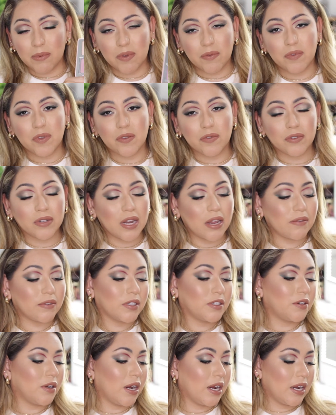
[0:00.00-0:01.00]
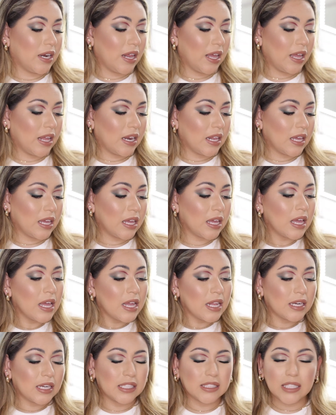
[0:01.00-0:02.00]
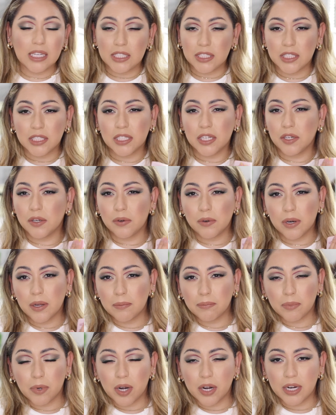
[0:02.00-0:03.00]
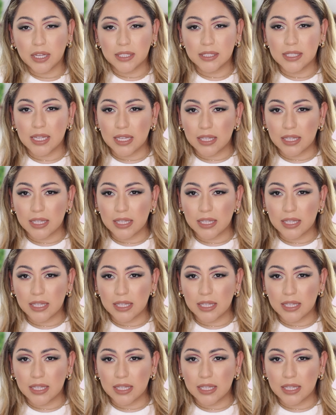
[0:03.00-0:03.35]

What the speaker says: If you've never tried any Natasha Denona products,